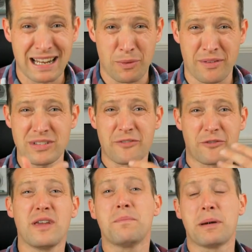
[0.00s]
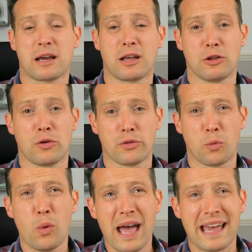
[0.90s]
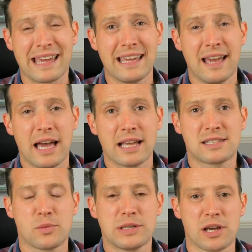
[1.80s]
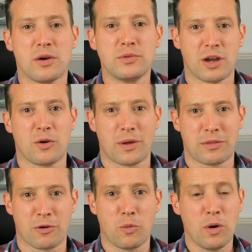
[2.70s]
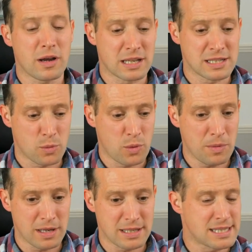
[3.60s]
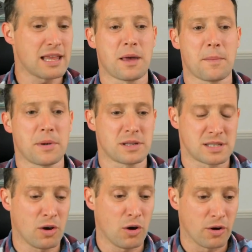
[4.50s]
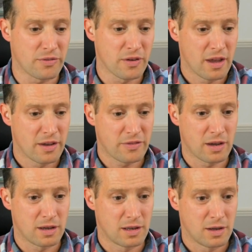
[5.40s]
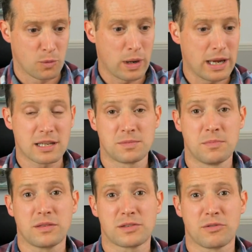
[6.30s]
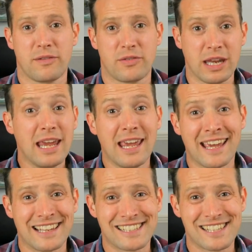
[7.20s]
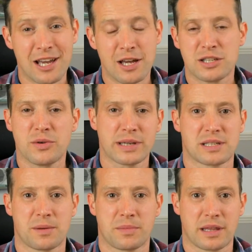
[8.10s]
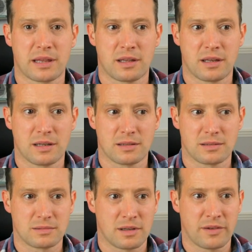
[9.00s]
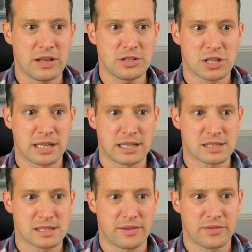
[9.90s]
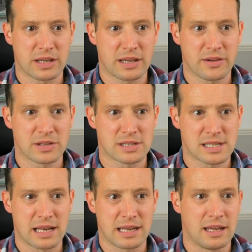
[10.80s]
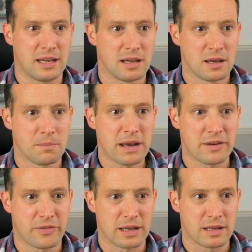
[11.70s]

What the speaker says: We haven't had feedback along the way. And so we don't know whether it'll work. And so we might set that person off for weeks, months, or even years doing something that eventually doesn't even give us any benefit.